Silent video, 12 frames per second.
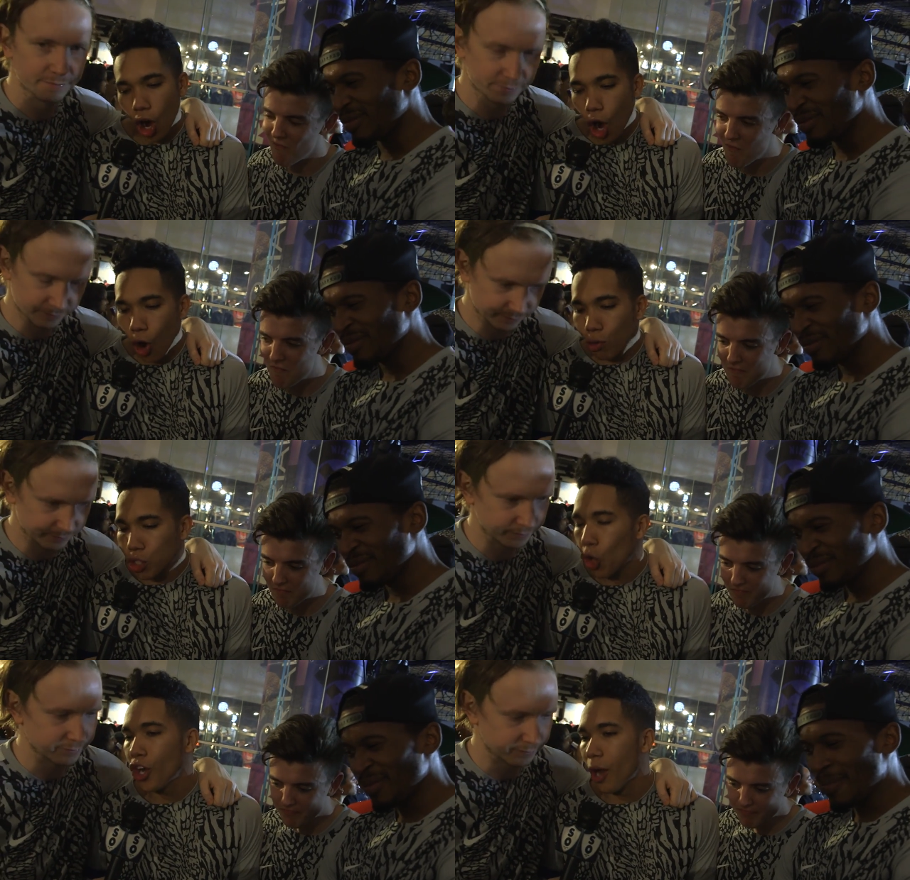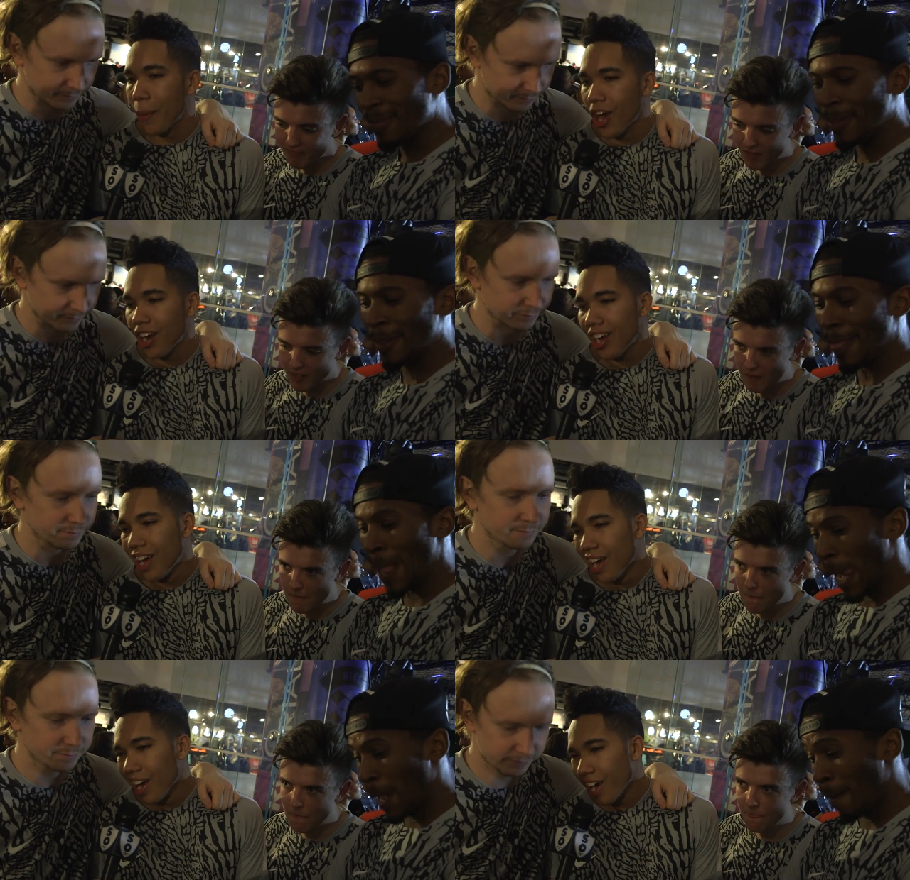Speaker 1: the whole tournament,
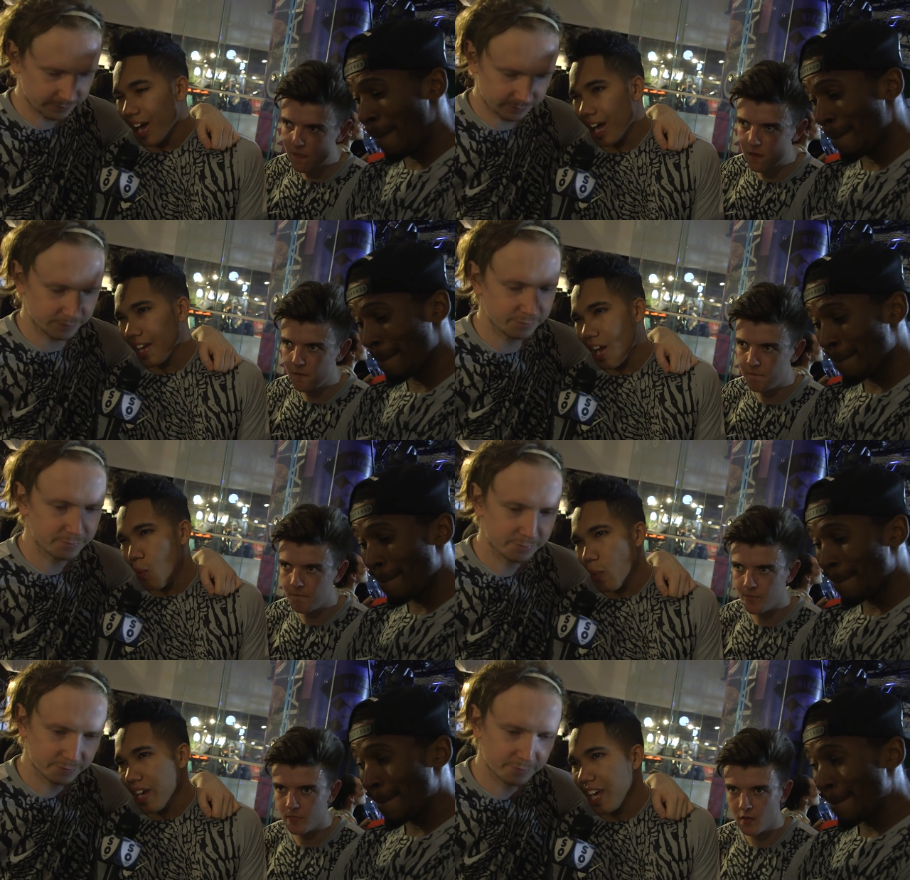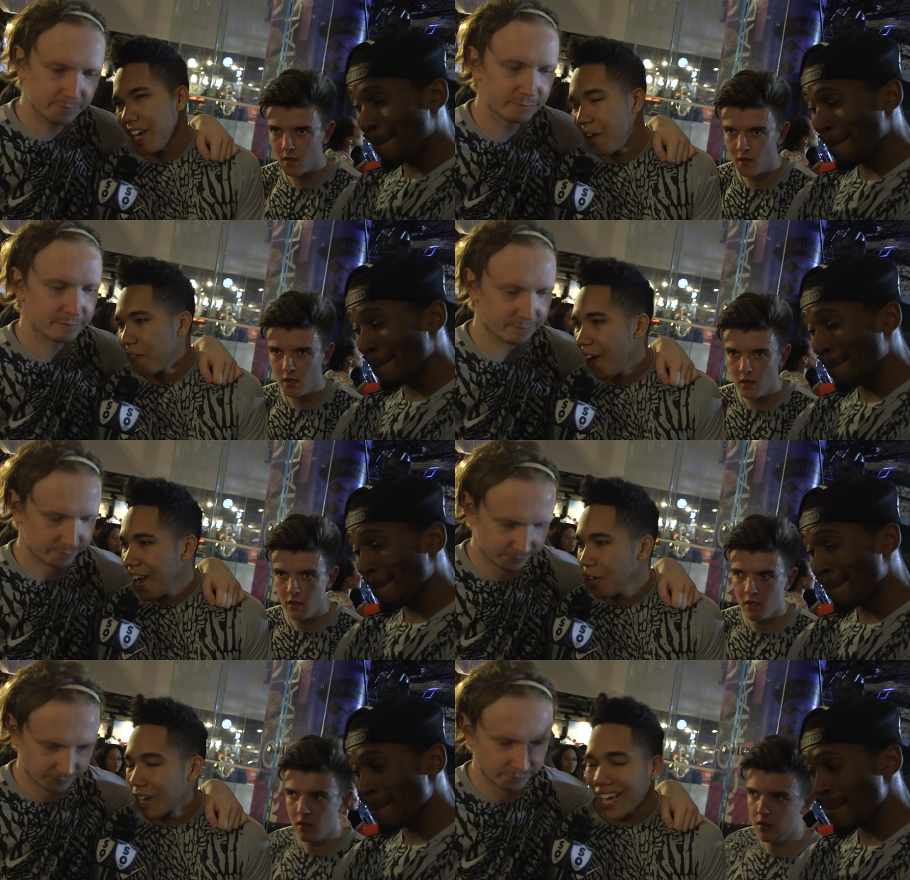and then they win it in the
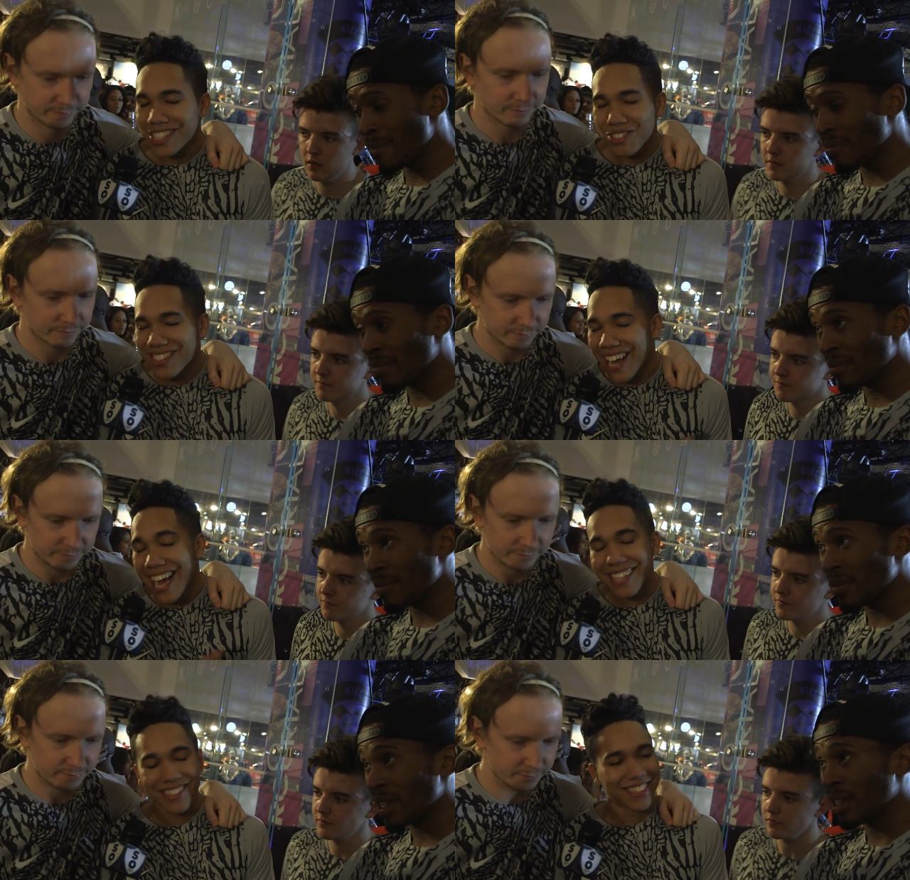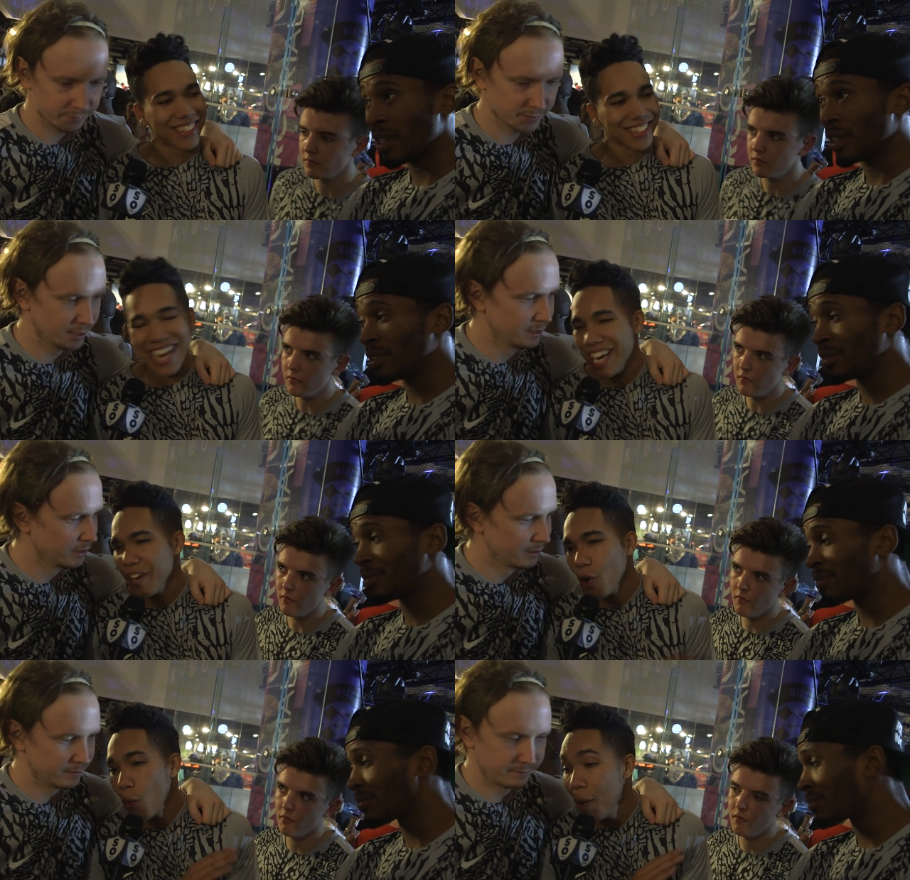final. That's dead. They
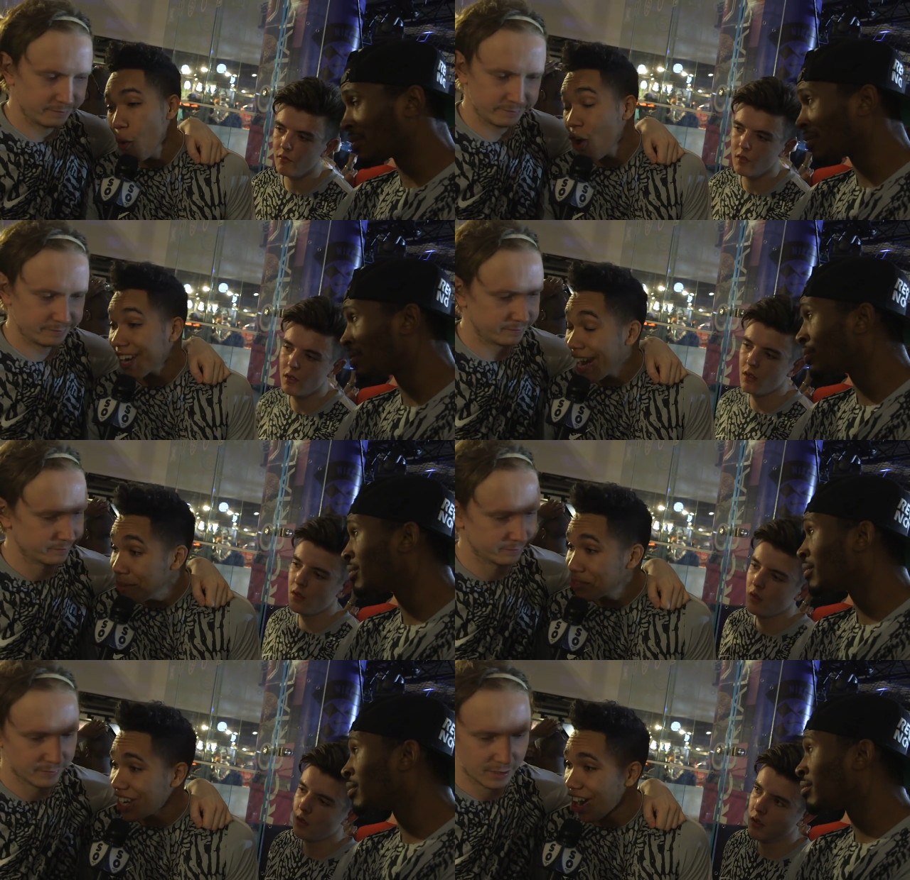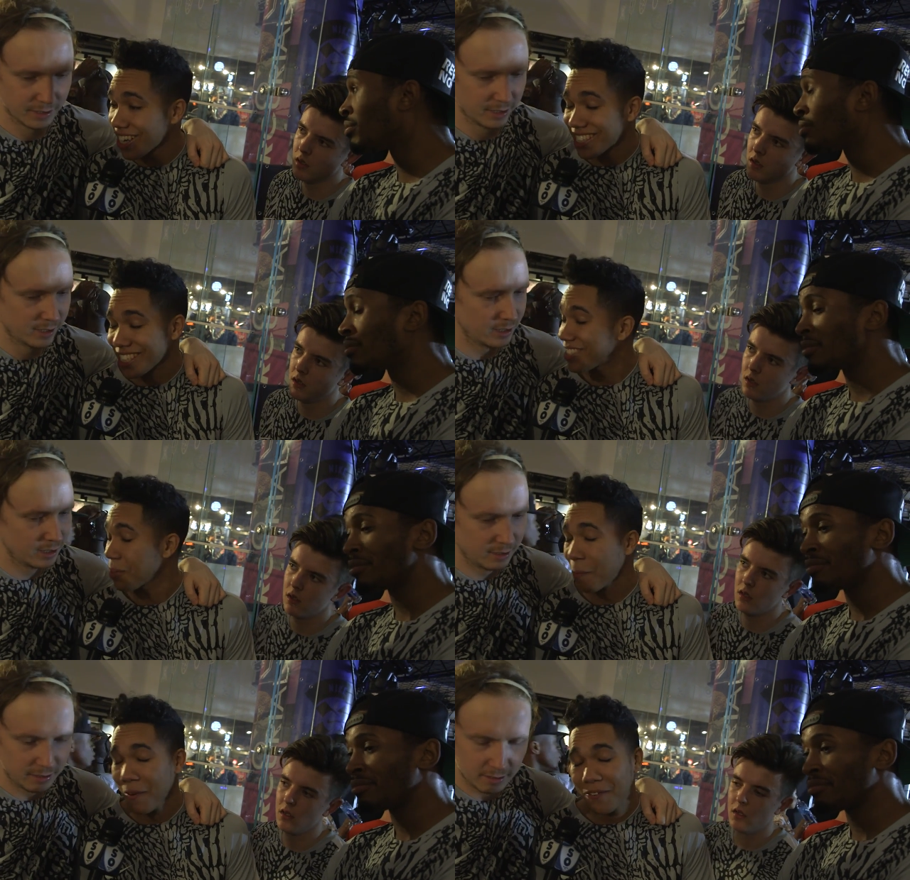didn't even win more games than us. It's
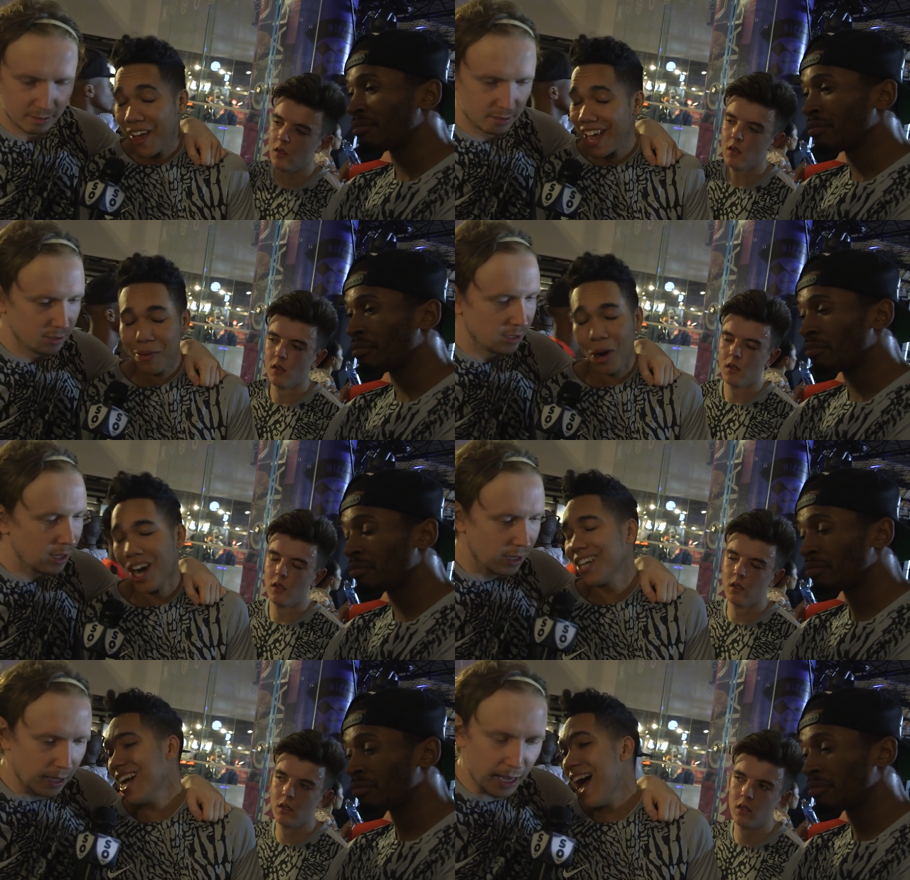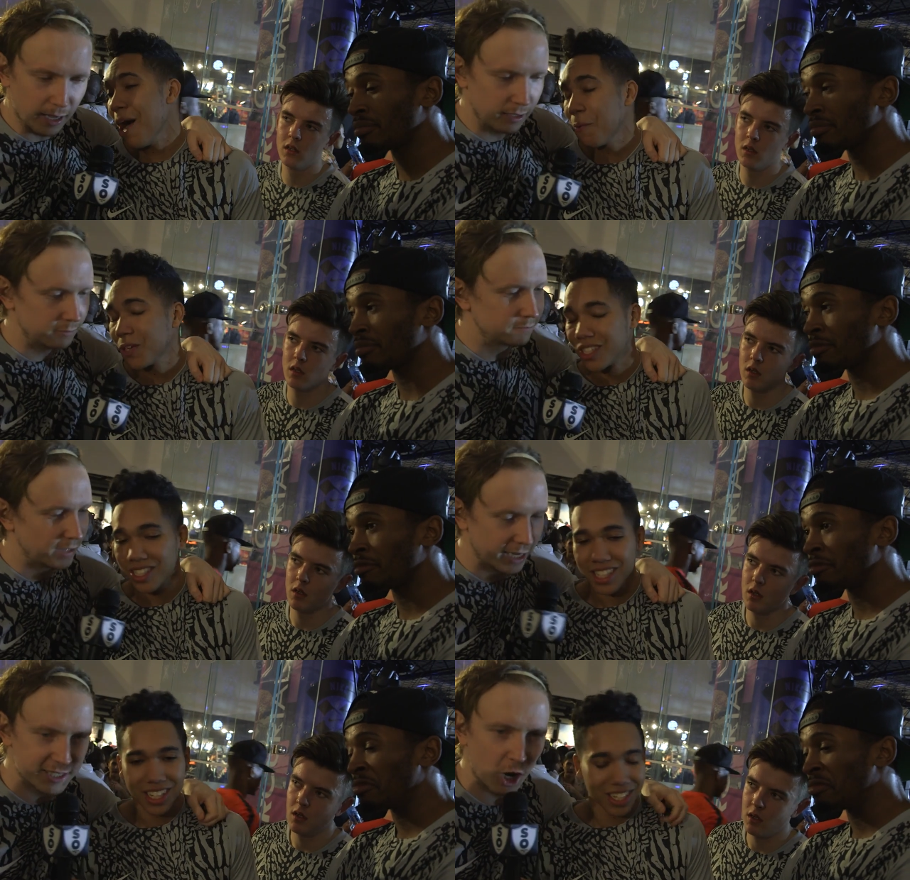pathetic, but it happens.
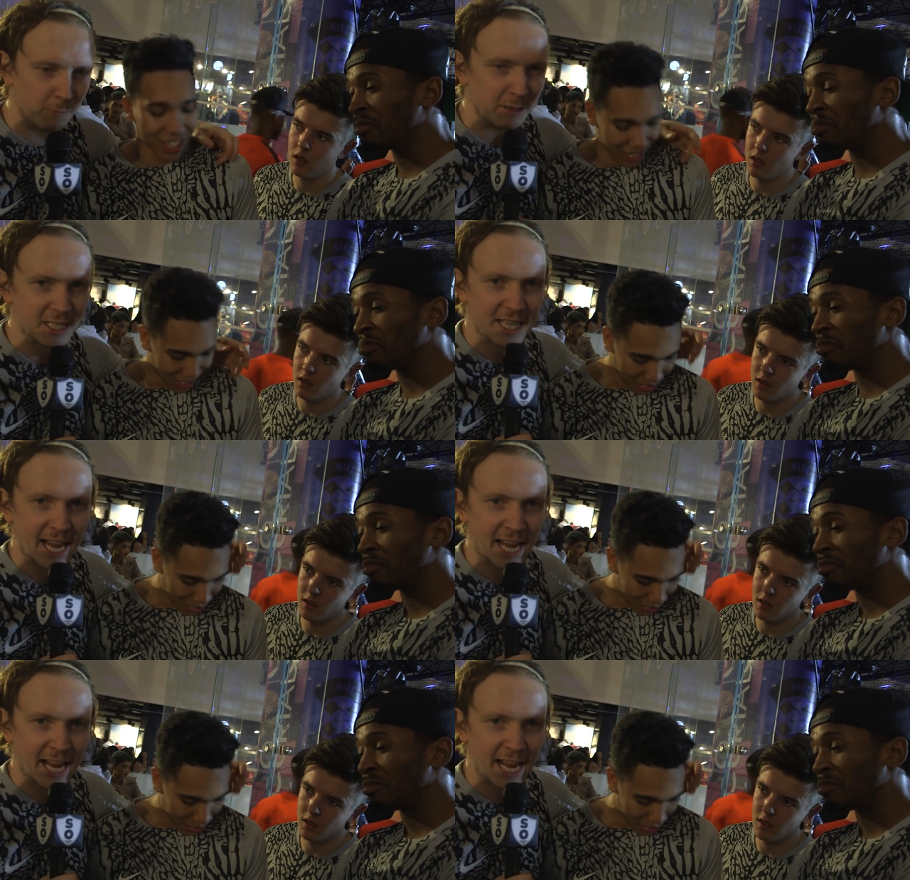It's obvious